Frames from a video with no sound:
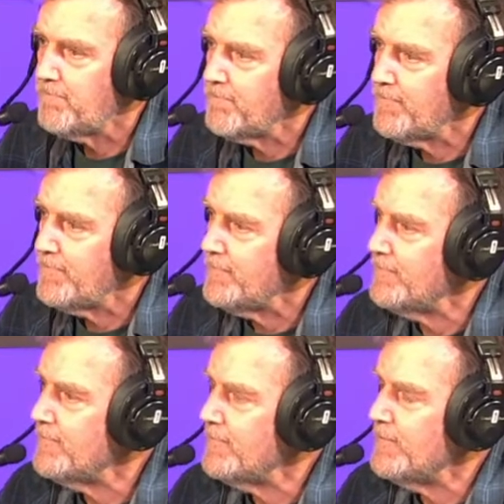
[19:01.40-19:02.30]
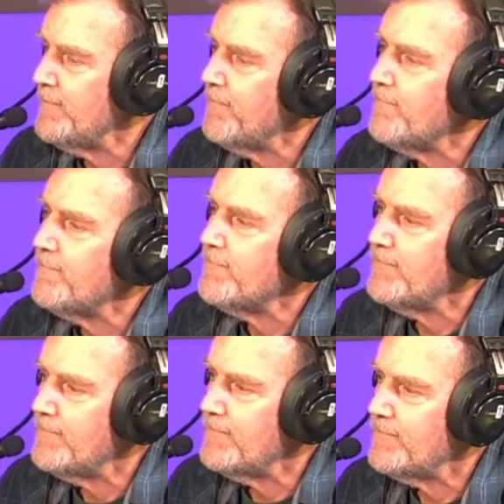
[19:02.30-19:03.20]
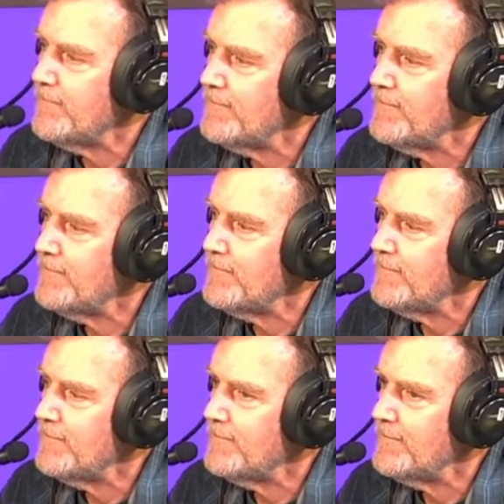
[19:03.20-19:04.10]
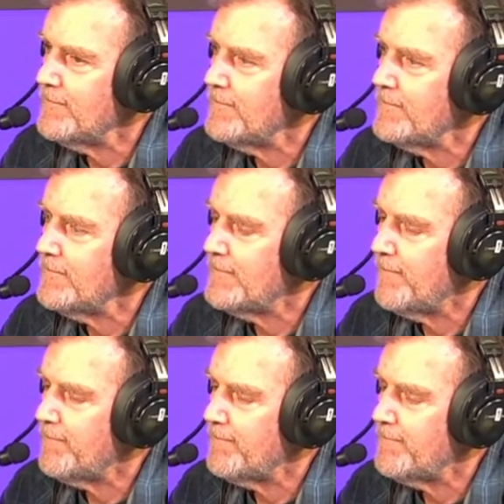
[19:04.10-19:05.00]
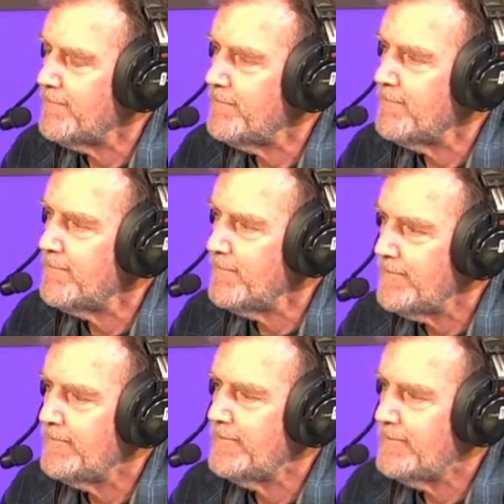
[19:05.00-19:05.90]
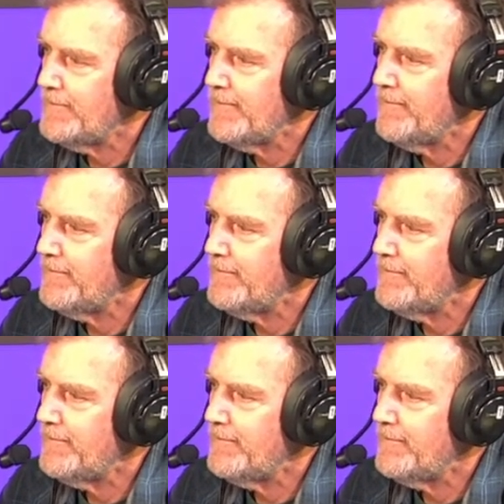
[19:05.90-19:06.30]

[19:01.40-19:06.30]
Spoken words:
[no speech]